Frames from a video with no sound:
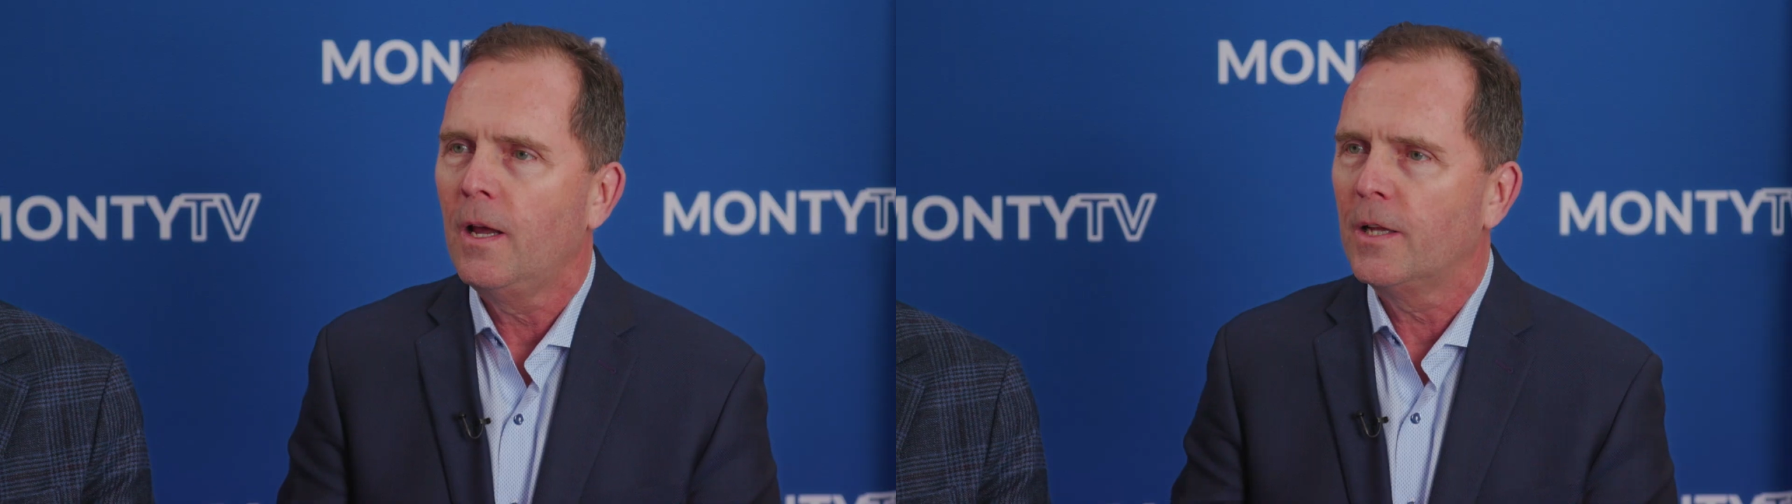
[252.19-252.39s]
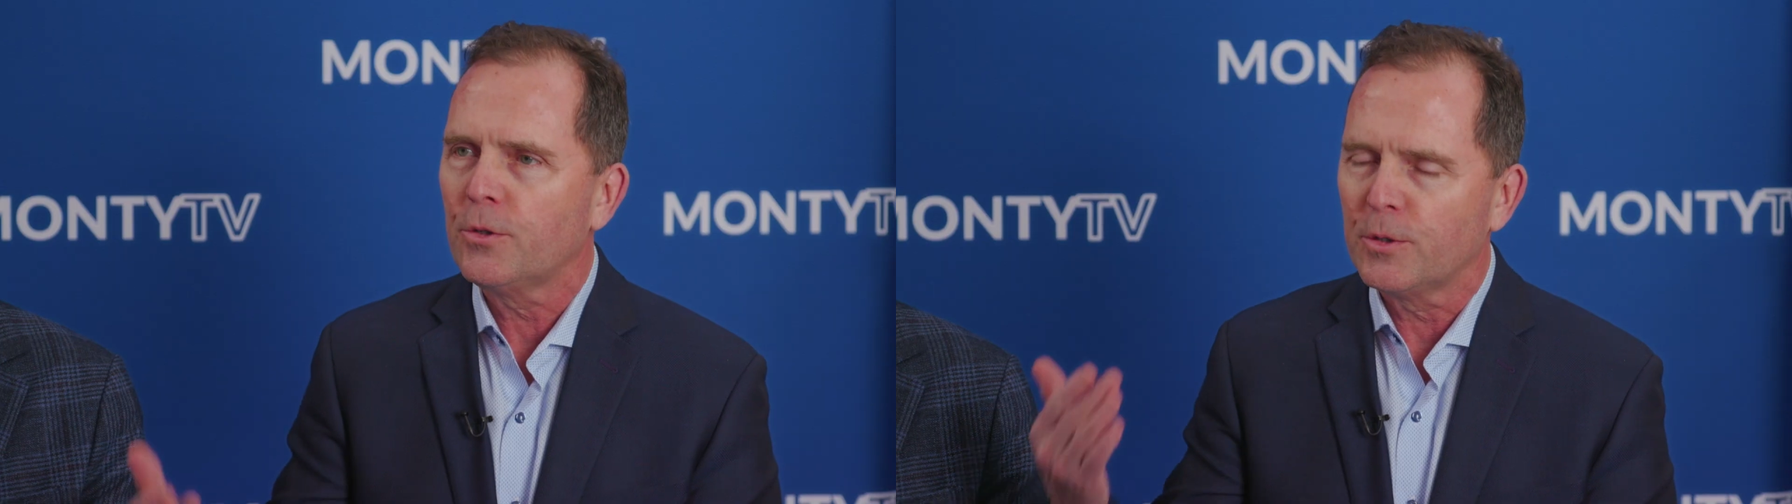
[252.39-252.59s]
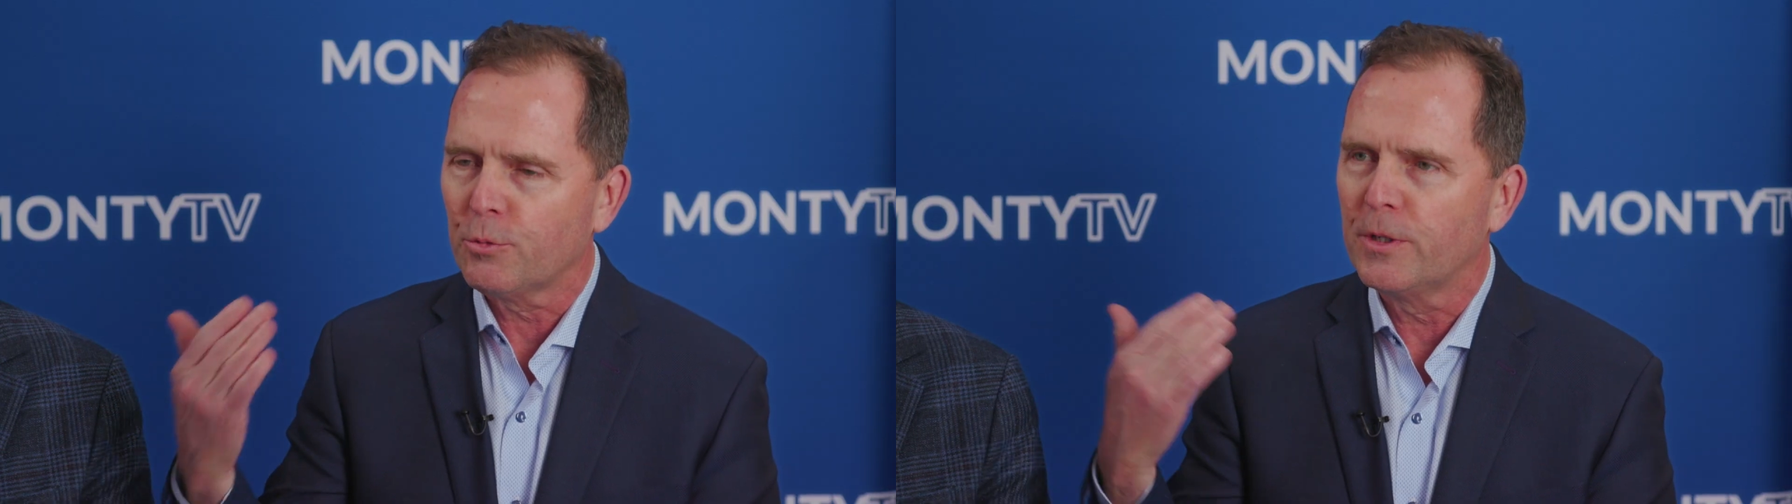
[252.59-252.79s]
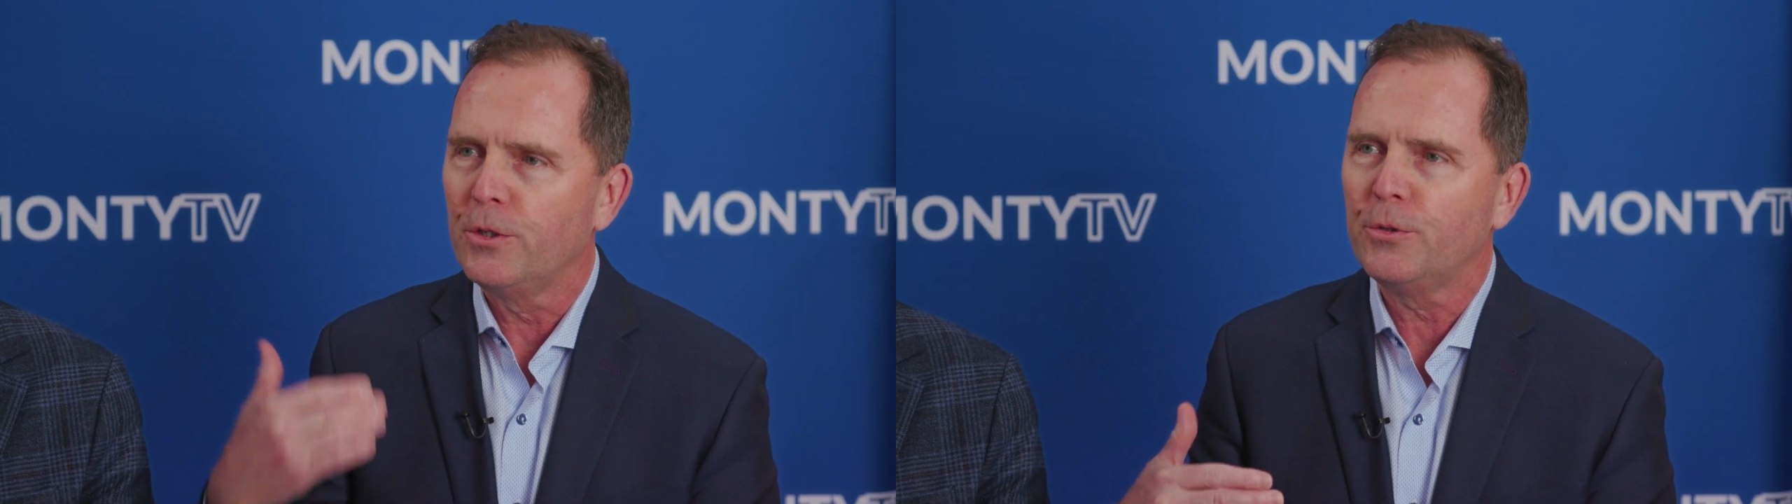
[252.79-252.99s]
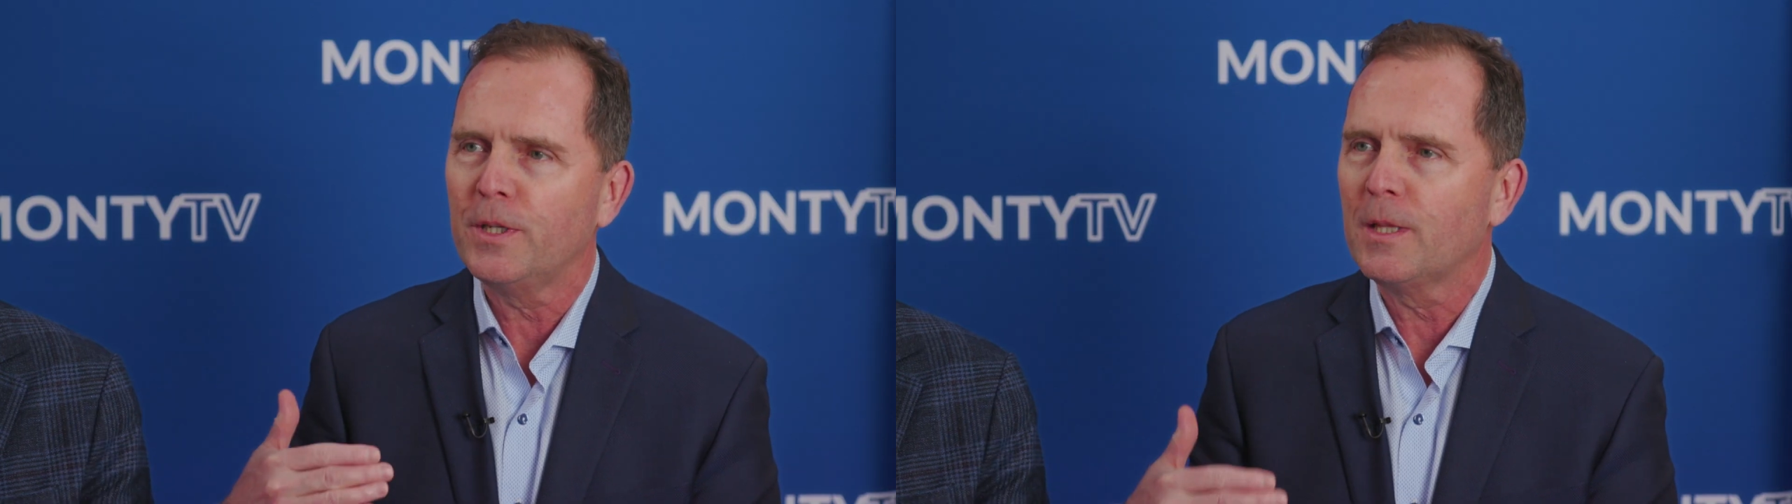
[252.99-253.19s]
And so it's
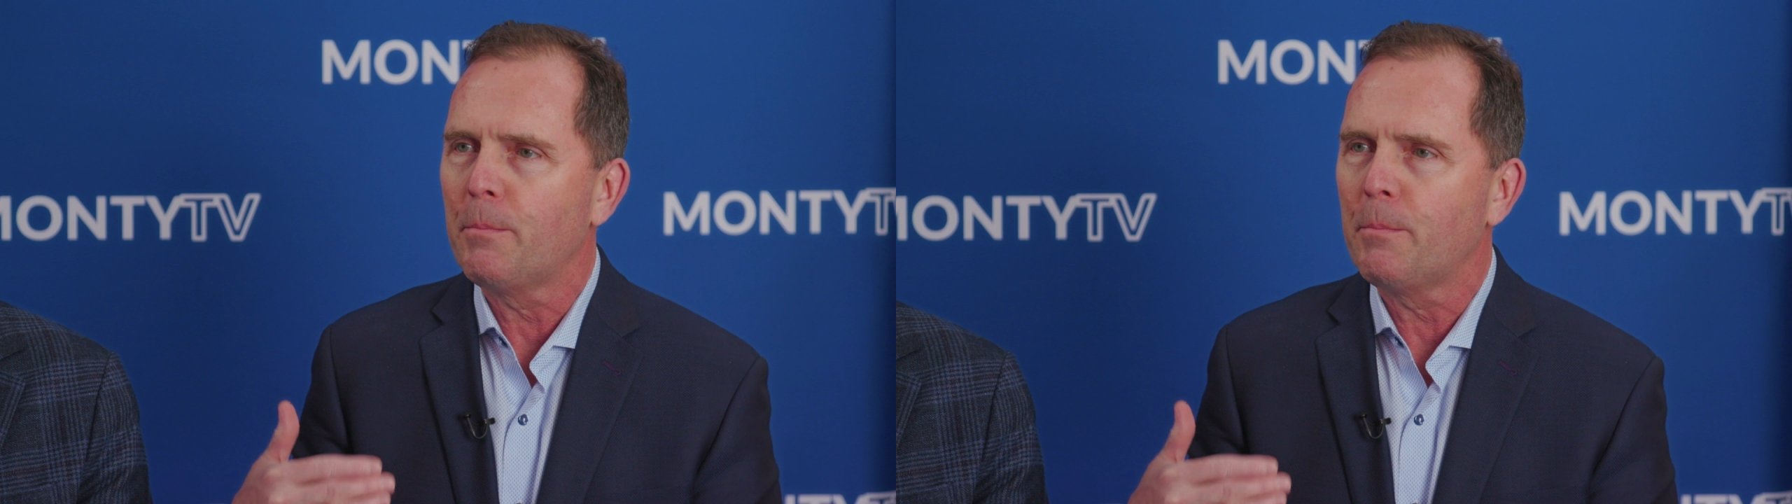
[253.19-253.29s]
reducing the